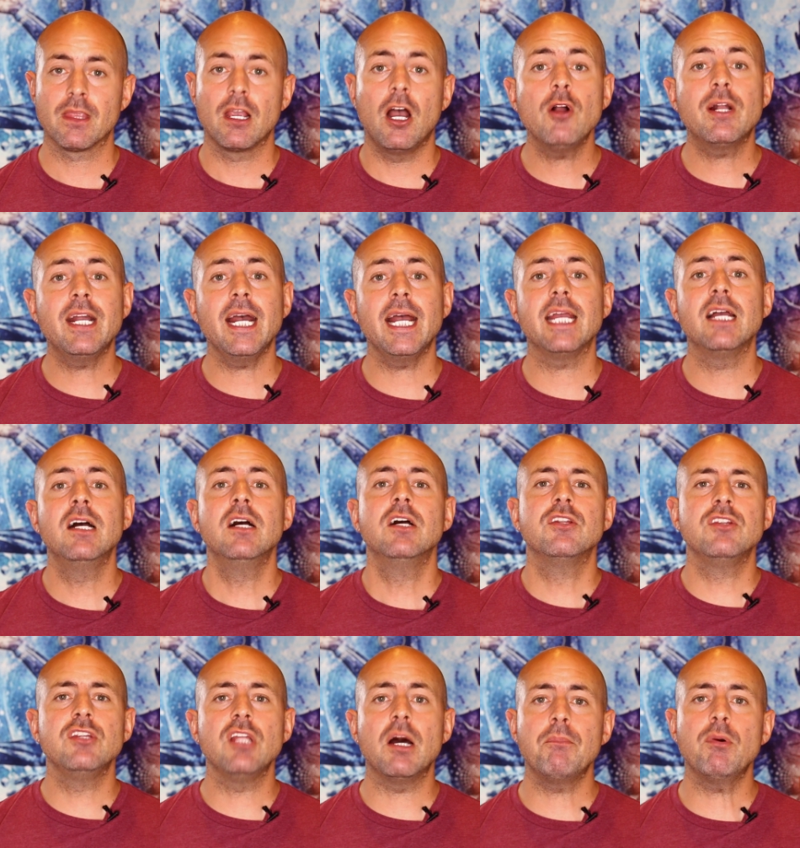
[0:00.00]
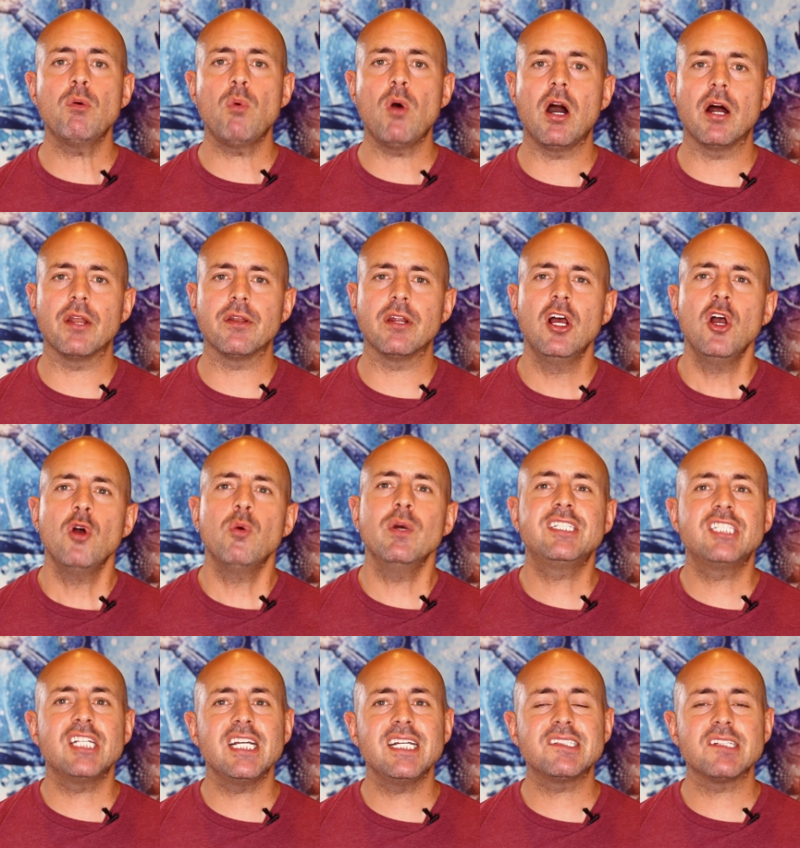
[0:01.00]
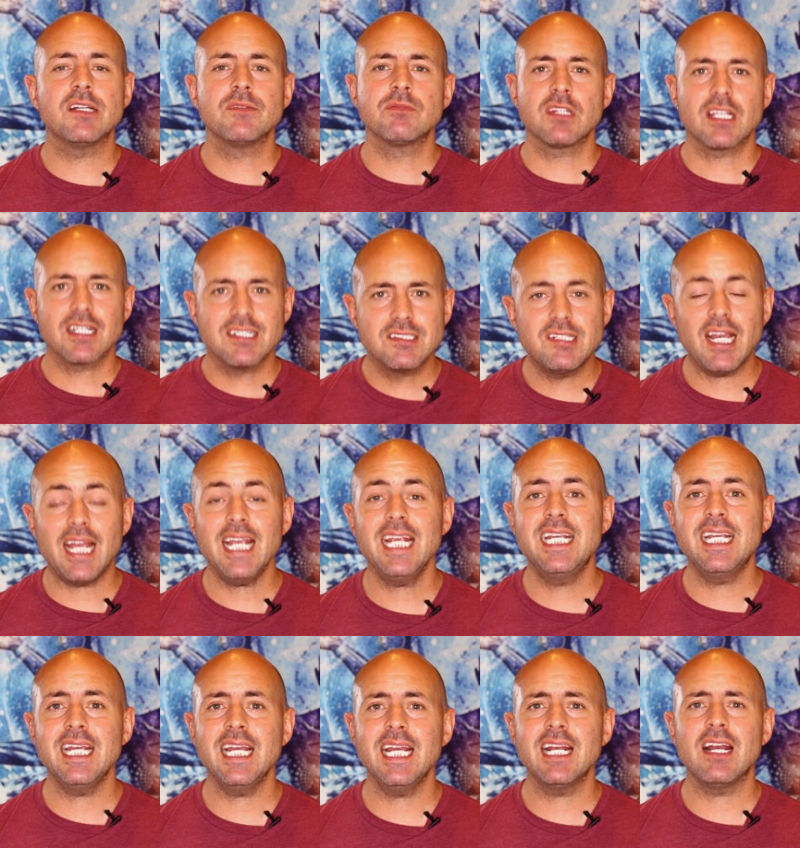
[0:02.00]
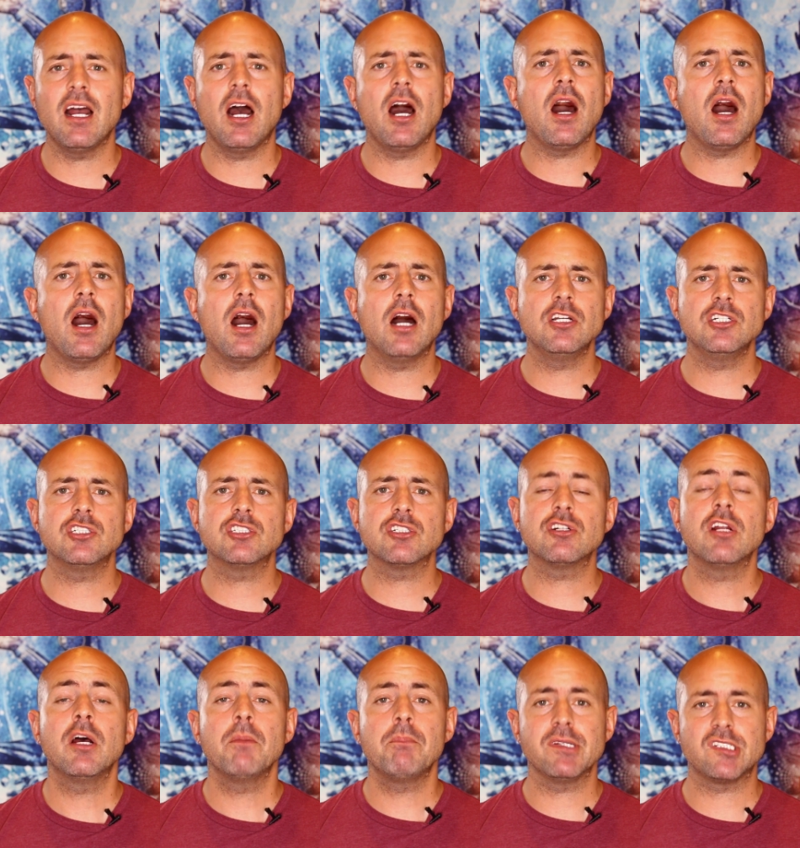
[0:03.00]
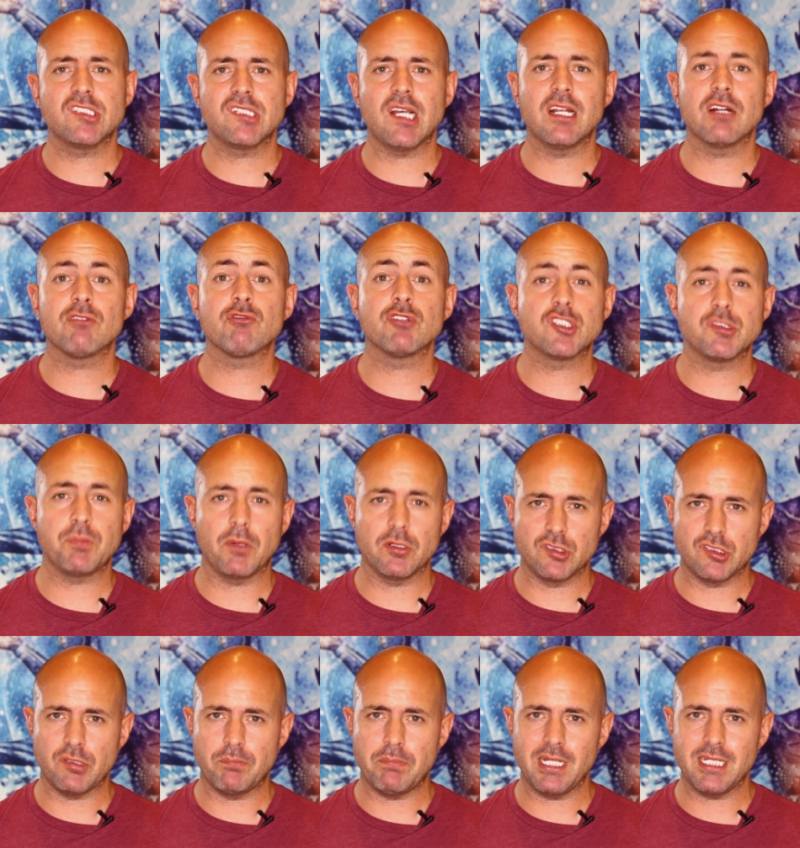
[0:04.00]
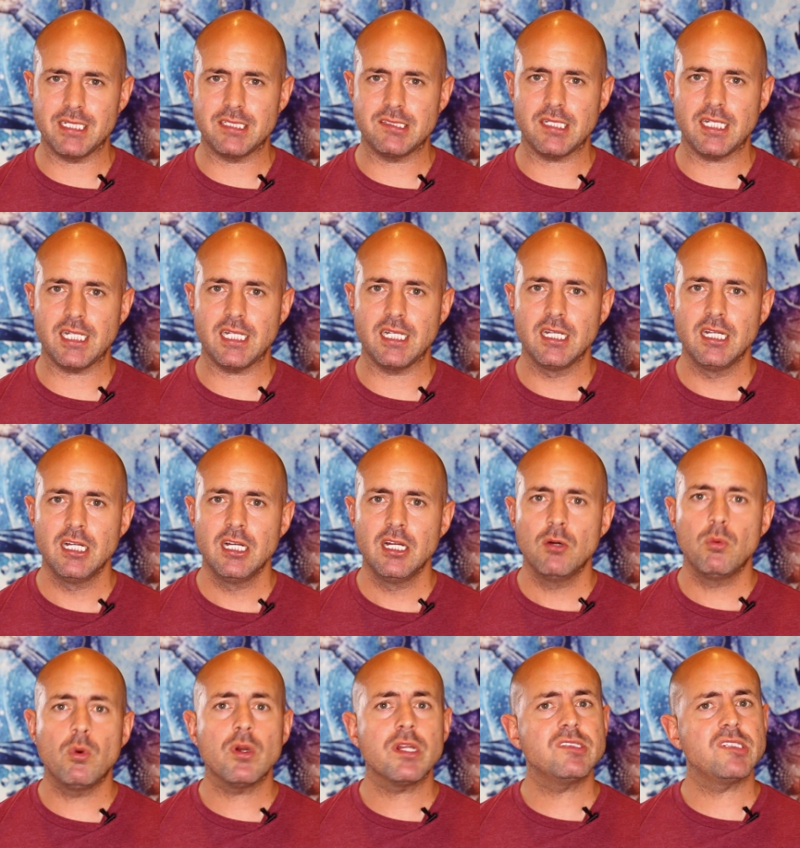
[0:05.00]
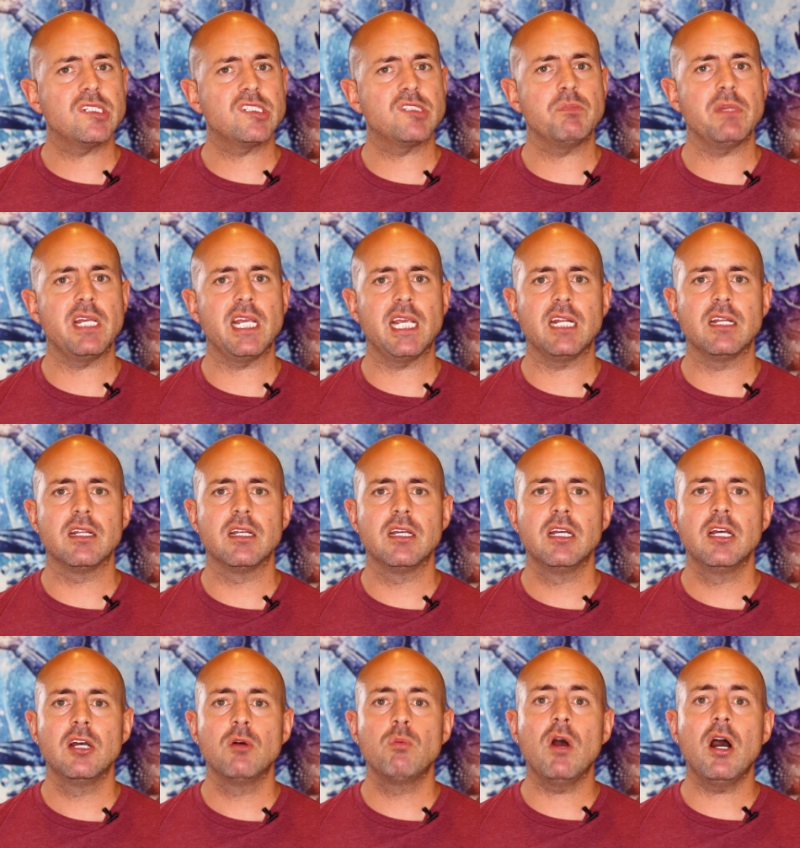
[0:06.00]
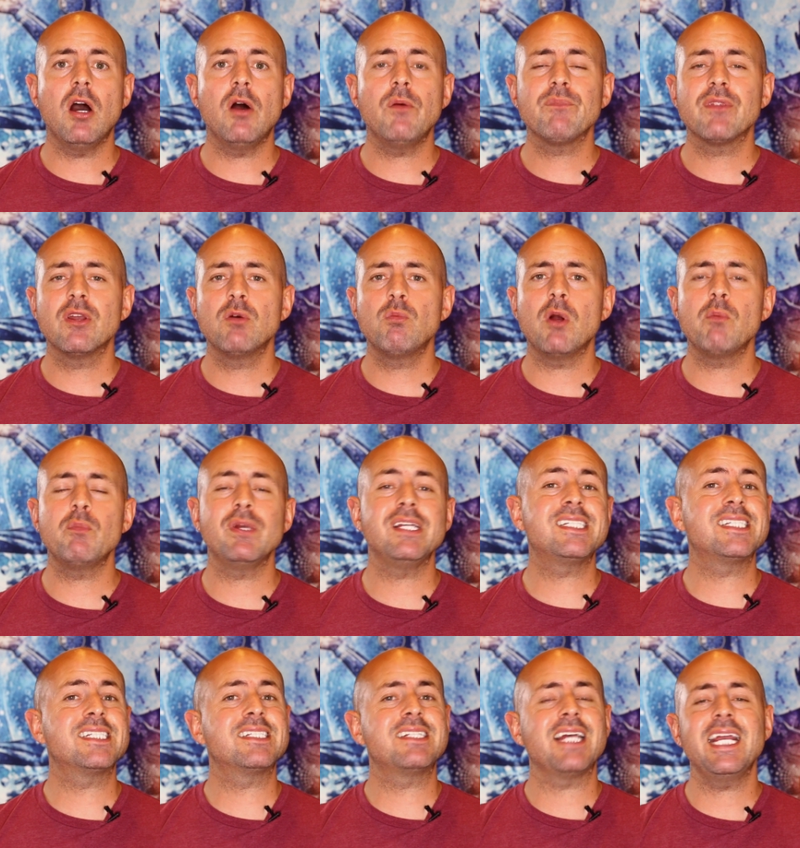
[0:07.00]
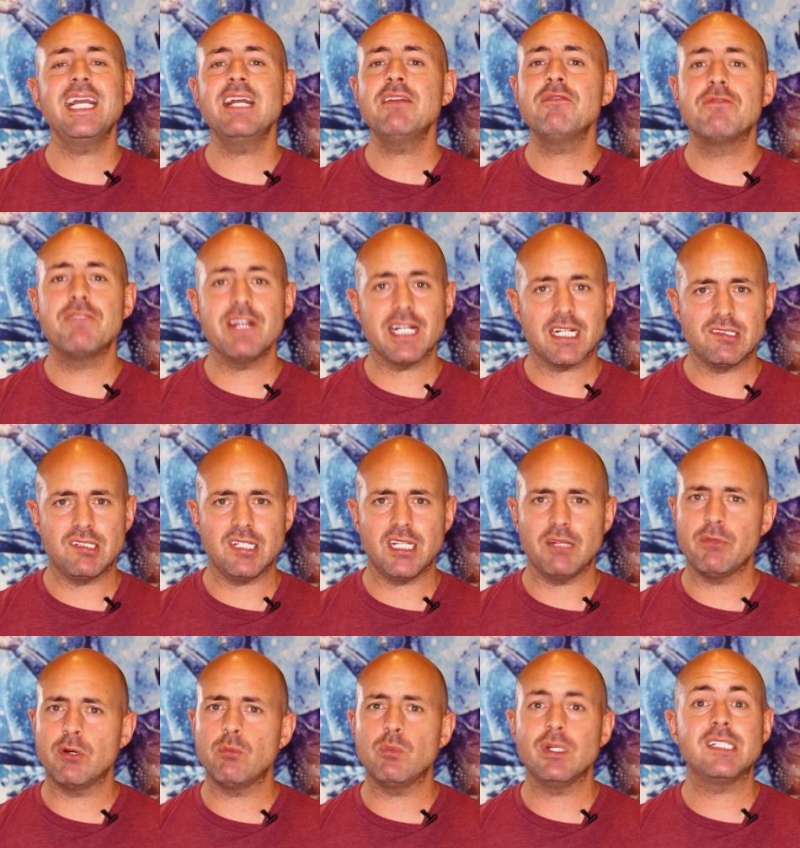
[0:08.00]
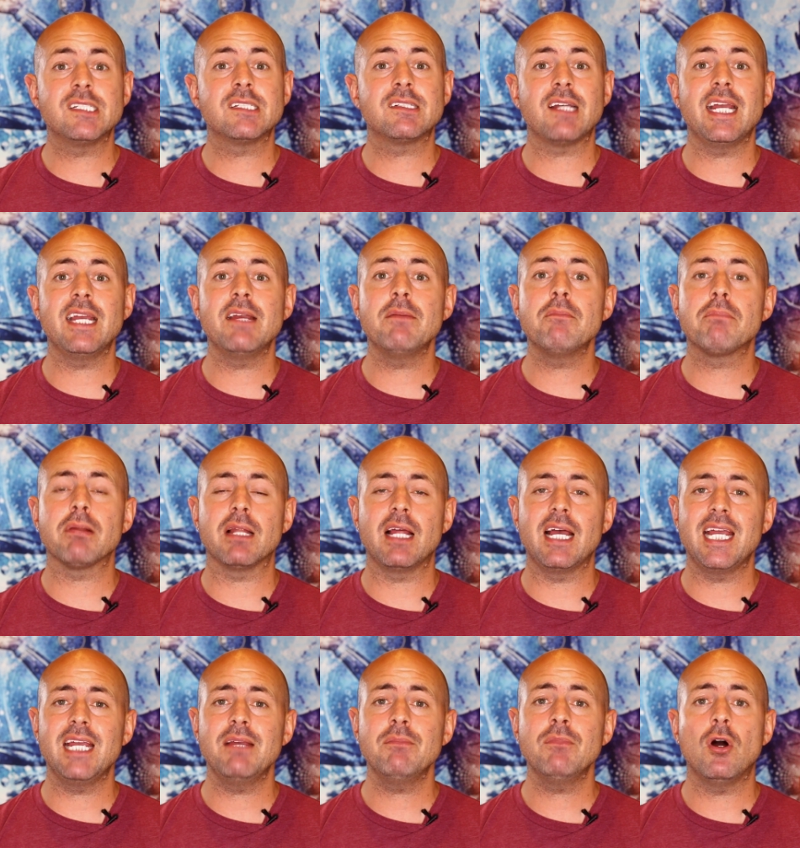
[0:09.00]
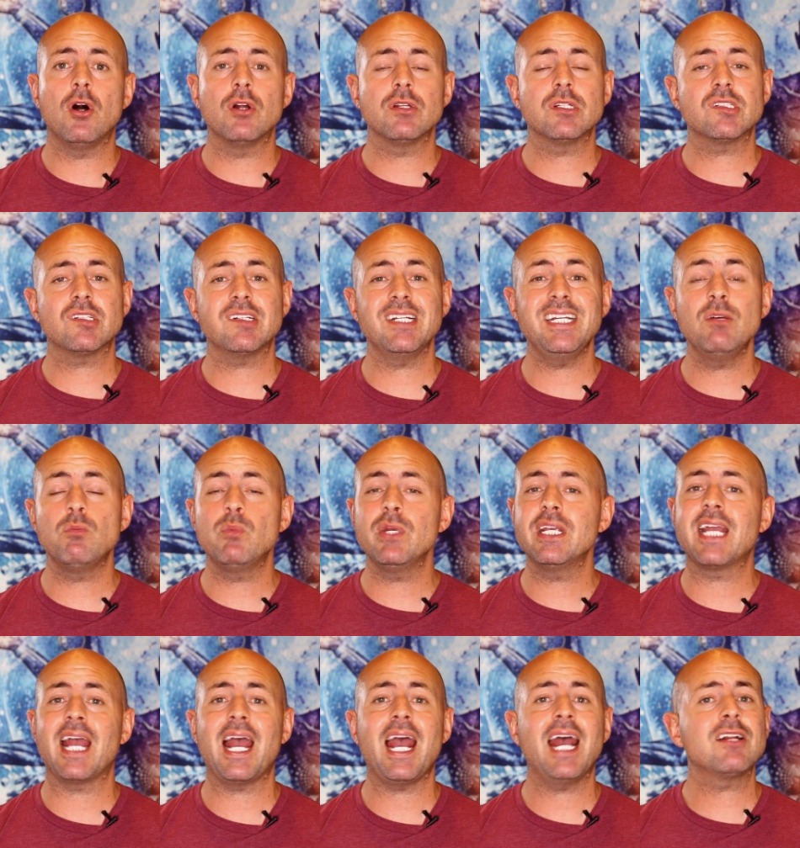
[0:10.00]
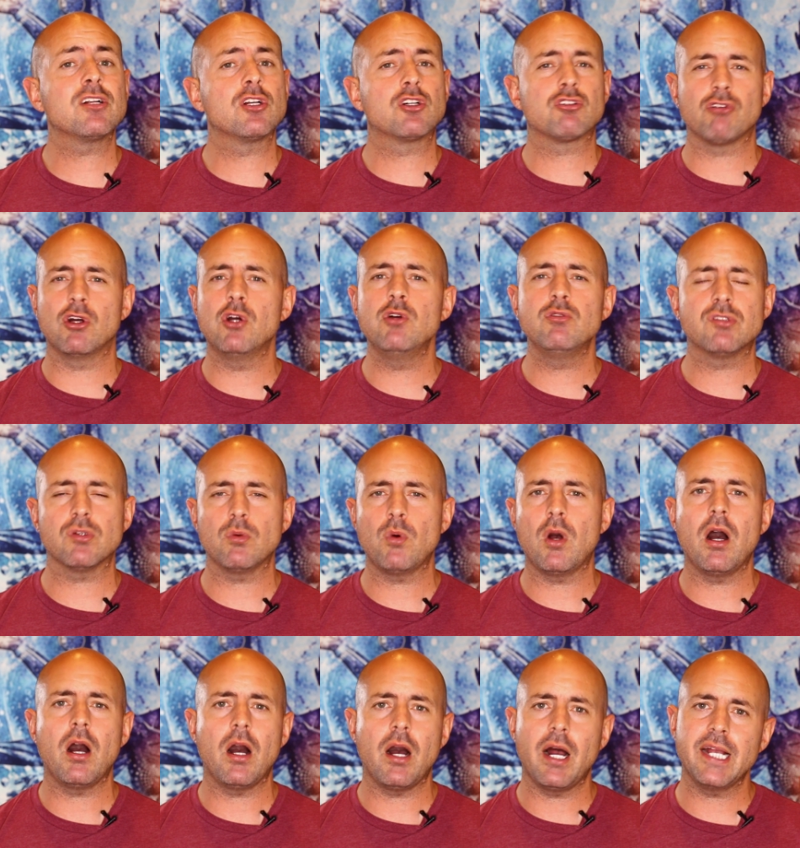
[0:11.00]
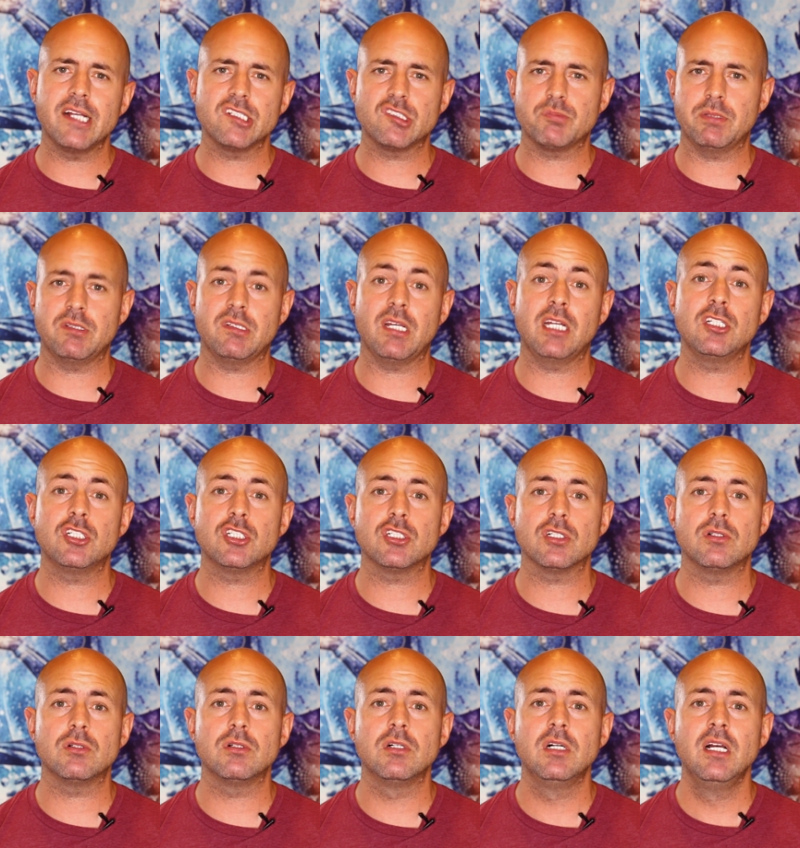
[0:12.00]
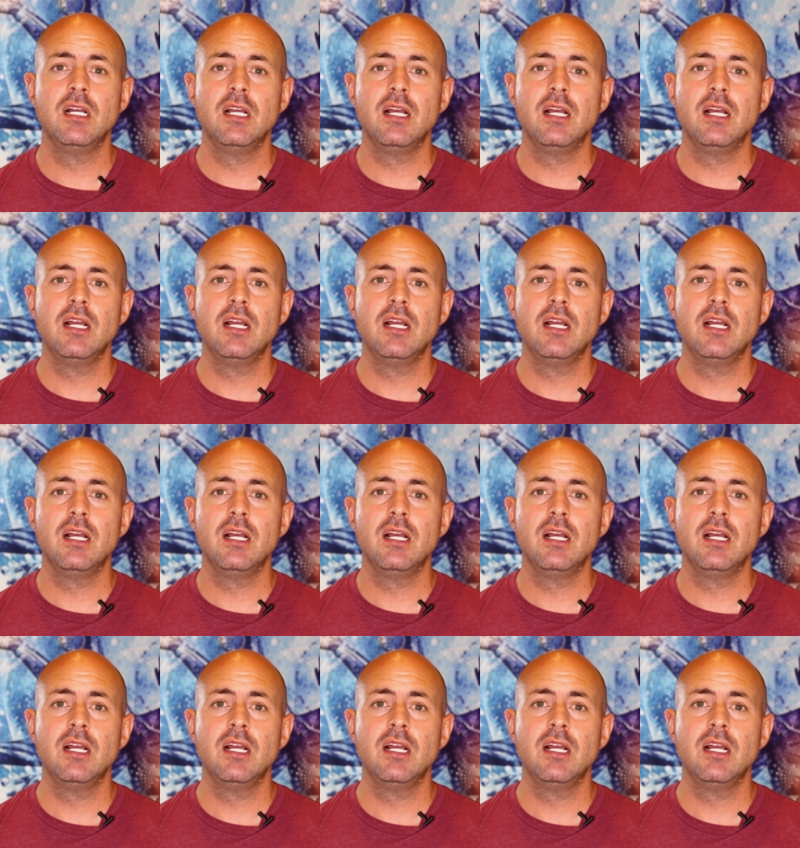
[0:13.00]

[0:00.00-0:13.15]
Okay, number one, which is taking 100% responsibility. What does this mean? Well, when we stay in victim and we stay in blame, honestly, we can't grow to our highest potential.